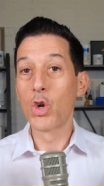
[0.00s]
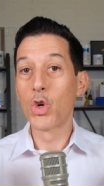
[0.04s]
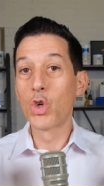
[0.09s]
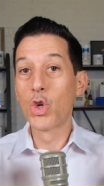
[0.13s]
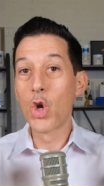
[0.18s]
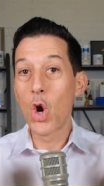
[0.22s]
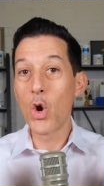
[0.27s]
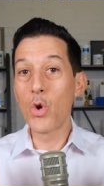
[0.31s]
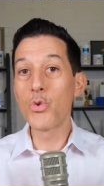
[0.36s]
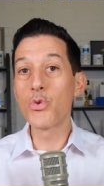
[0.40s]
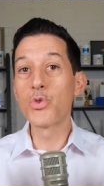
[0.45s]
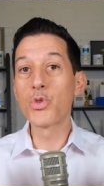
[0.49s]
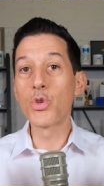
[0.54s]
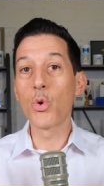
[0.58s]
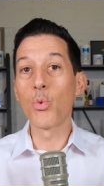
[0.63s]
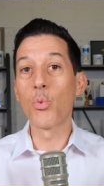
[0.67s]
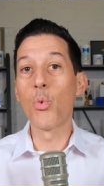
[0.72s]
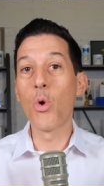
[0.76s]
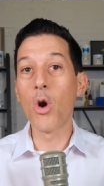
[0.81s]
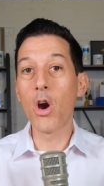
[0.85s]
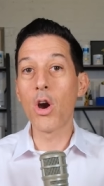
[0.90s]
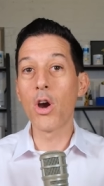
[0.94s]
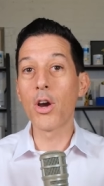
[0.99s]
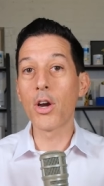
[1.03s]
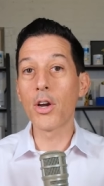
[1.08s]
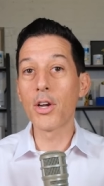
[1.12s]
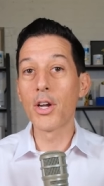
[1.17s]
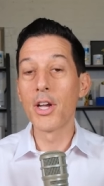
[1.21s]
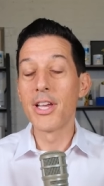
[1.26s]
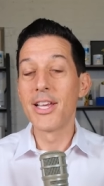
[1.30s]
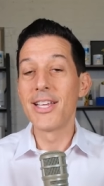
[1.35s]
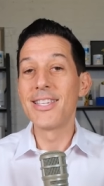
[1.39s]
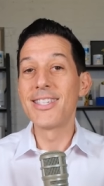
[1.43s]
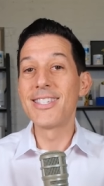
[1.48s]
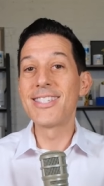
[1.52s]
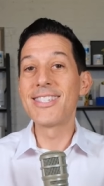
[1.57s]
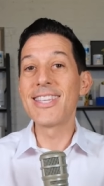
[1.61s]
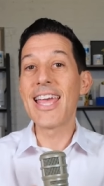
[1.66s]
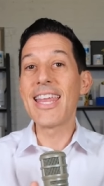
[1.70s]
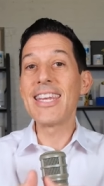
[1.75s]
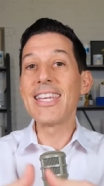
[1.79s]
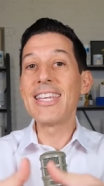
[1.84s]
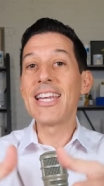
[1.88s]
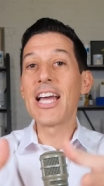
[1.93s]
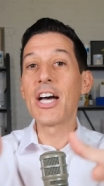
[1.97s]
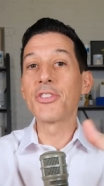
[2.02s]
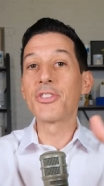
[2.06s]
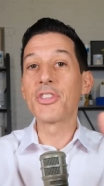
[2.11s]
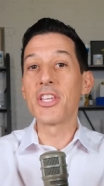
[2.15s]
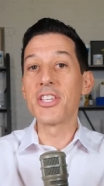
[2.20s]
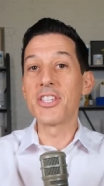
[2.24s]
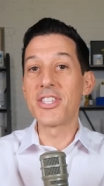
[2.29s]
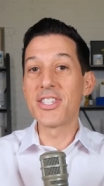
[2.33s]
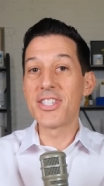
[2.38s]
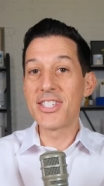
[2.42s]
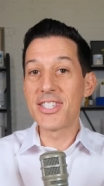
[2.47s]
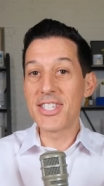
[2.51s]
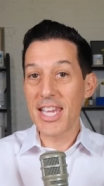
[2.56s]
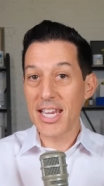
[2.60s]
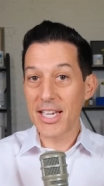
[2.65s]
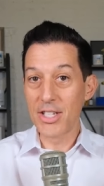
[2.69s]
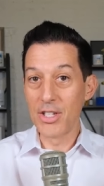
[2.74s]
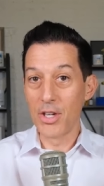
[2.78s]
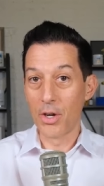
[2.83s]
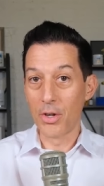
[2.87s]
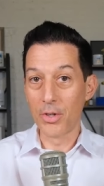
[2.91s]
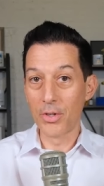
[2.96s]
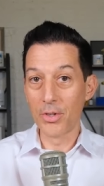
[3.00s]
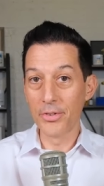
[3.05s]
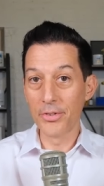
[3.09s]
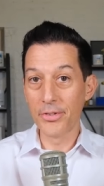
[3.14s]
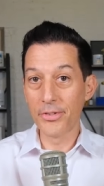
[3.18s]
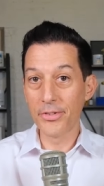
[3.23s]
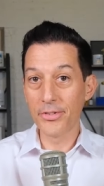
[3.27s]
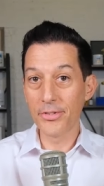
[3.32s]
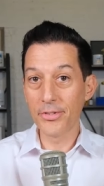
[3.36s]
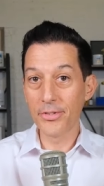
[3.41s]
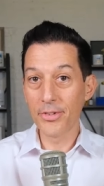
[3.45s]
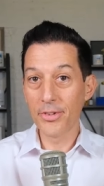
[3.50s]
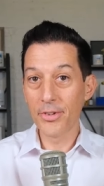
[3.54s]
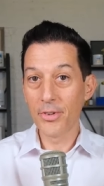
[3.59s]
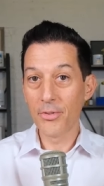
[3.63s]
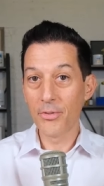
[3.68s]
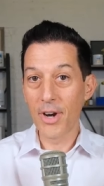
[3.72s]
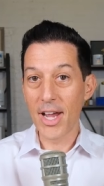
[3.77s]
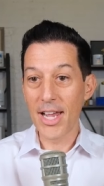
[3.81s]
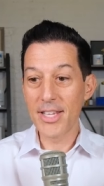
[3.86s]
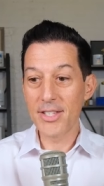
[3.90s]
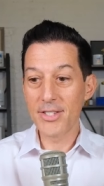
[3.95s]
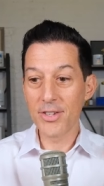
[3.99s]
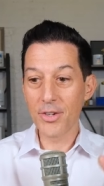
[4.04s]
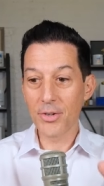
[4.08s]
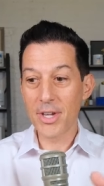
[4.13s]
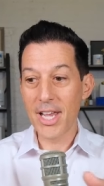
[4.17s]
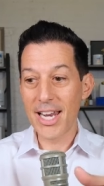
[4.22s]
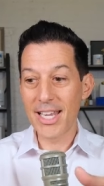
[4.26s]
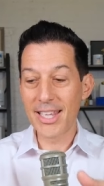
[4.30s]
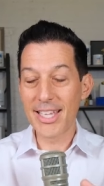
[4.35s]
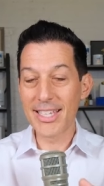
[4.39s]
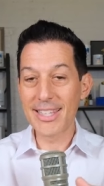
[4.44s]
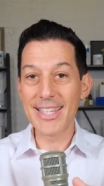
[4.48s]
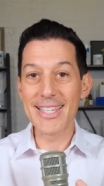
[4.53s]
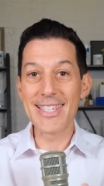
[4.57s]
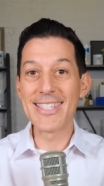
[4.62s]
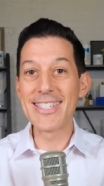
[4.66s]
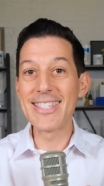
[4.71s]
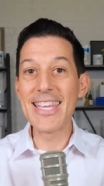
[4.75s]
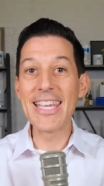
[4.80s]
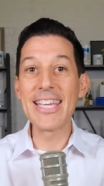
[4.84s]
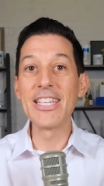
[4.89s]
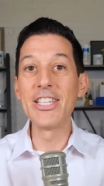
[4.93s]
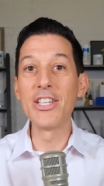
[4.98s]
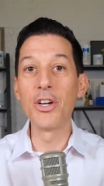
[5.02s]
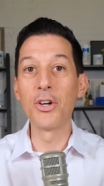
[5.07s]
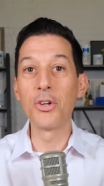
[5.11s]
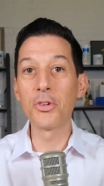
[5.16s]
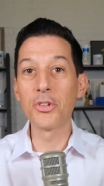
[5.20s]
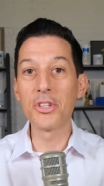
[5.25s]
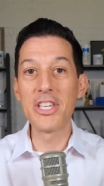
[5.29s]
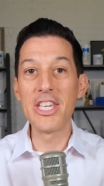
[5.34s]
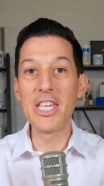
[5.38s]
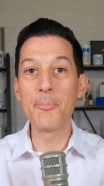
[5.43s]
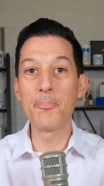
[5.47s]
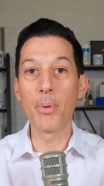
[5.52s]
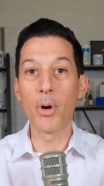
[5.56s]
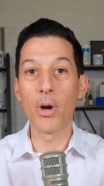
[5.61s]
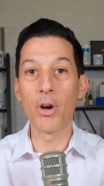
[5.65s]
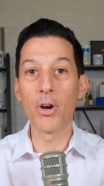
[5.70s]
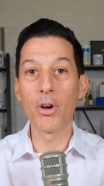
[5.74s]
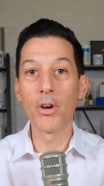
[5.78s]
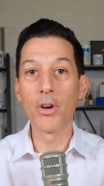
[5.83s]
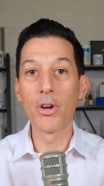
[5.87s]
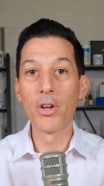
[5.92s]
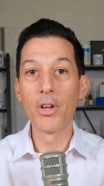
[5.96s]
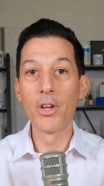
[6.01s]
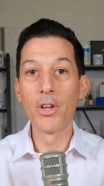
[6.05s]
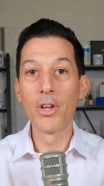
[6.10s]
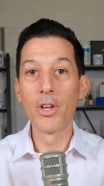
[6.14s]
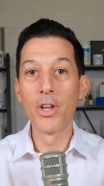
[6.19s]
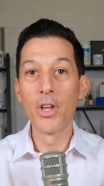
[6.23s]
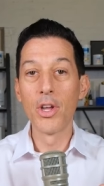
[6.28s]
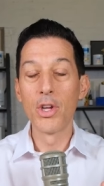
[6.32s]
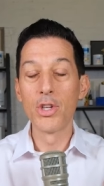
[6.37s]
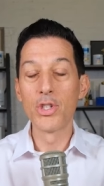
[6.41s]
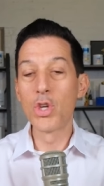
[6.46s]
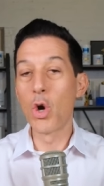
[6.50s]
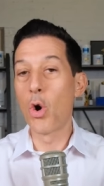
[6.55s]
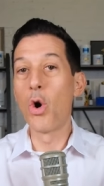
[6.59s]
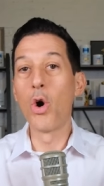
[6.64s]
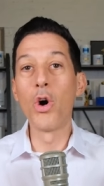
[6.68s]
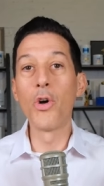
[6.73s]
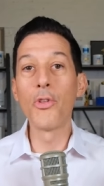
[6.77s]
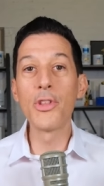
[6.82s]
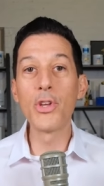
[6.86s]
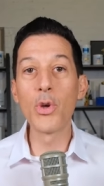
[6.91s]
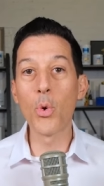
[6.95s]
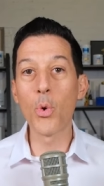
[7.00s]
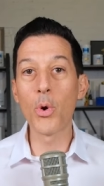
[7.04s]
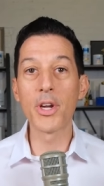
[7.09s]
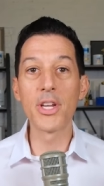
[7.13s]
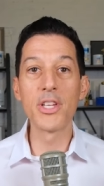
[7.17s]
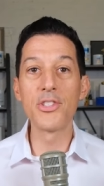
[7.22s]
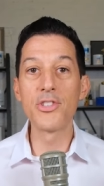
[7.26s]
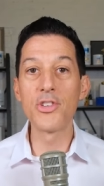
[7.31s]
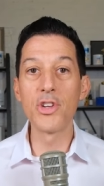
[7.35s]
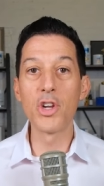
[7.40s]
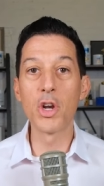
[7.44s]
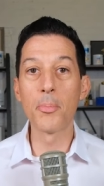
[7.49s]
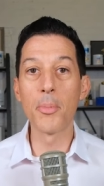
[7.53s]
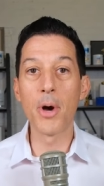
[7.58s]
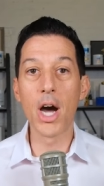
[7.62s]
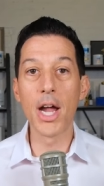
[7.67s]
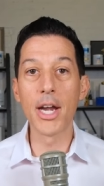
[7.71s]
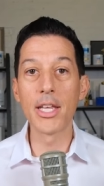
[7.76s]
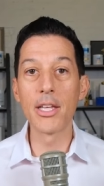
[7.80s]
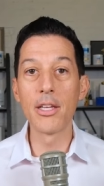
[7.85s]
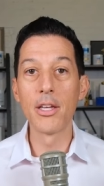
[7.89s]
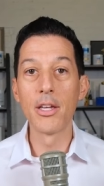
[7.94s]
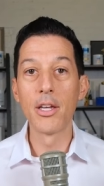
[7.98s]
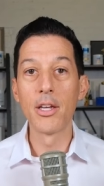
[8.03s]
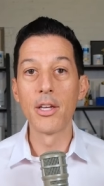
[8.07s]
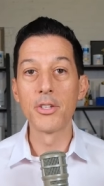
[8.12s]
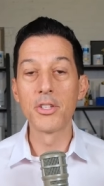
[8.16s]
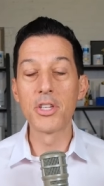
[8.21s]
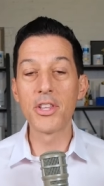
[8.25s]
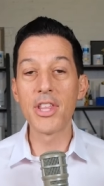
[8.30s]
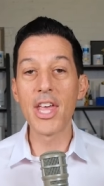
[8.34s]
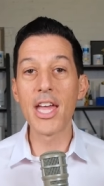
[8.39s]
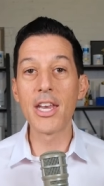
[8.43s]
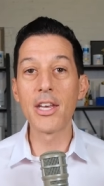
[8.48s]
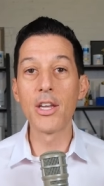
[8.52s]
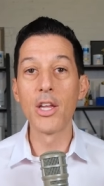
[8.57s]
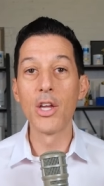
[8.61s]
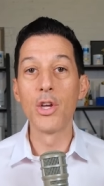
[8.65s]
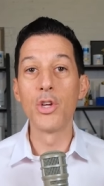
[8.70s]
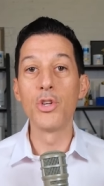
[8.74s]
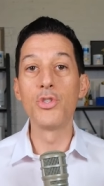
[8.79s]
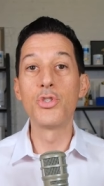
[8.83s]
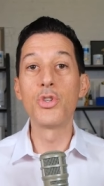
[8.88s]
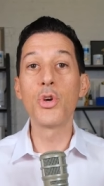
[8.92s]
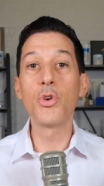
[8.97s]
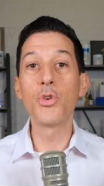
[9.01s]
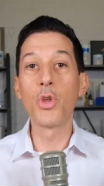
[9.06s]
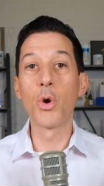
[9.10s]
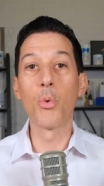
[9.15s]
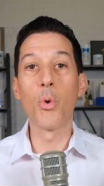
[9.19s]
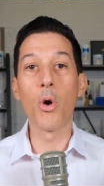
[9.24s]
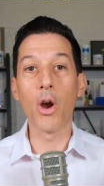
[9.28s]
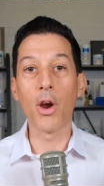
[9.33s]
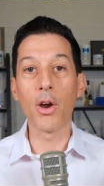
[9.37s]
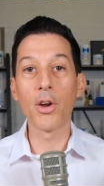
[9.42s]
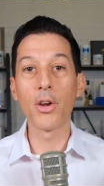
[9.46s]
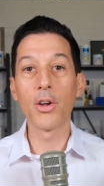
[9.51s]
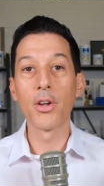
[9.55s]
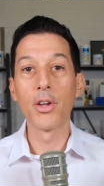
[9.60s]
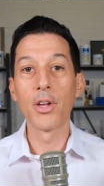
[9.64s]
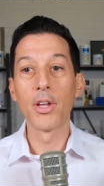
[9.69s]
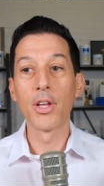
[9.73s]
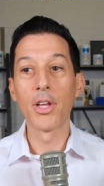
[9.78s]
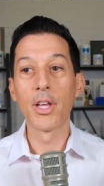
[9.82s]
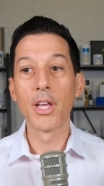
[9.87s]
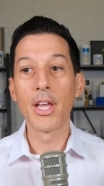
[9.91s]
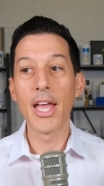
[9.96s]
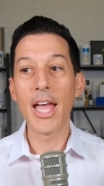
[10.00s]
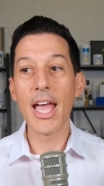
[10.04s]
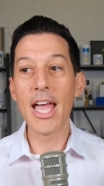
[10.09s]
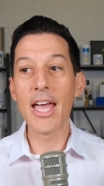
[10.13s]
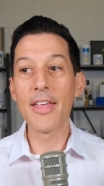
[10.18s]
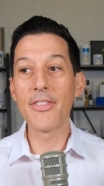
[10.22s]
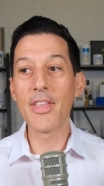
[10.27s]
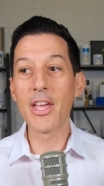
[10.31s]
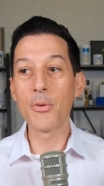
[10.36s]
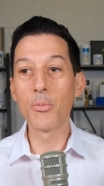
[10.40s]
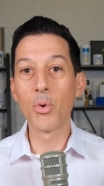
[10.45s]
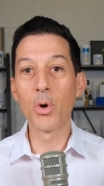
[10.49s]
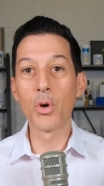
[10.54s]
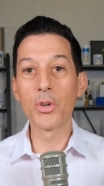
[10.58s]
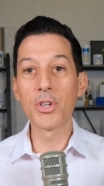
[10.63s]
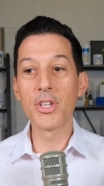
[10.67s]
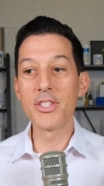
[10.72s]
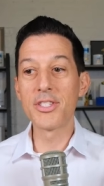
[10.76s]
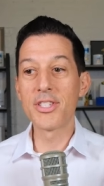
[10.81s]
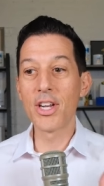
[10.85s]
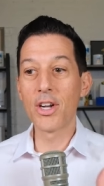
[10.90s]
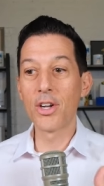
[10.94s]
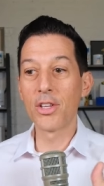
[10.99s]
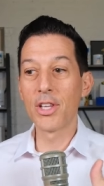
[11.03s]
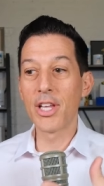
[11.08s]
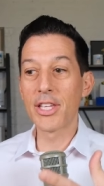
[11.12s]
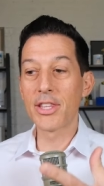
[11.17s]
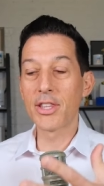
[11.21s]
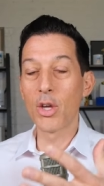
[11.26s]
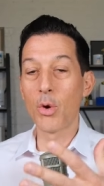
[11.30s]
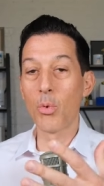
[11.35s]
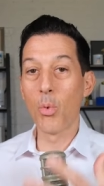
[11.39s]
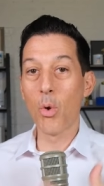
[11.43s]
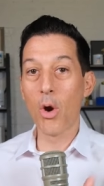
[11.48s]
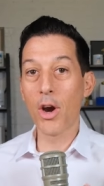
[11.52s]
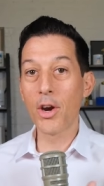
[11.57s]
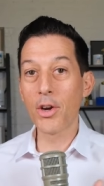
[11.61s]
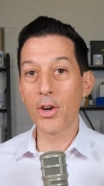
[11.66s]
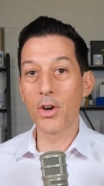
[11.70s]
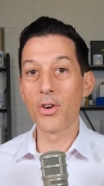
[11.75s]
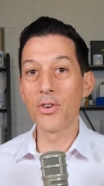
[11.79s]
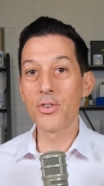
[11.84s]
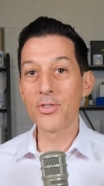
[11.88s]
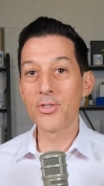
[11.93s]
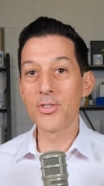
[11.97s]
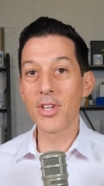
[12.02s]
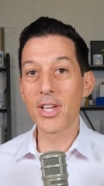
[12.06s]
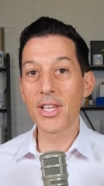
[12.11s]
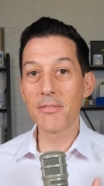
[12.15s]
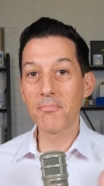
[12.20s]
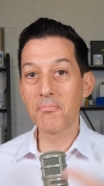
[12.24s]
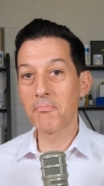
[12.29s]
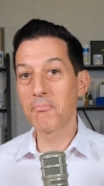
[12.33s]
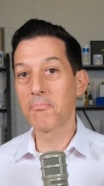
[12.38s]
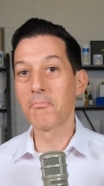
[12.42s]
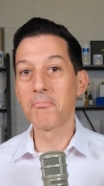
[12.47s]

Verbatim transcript: goes to work sending out the signals, right? So kind of like the signal keeper to all the organs in your body to then do the work. And then we'll consider like the workers, like,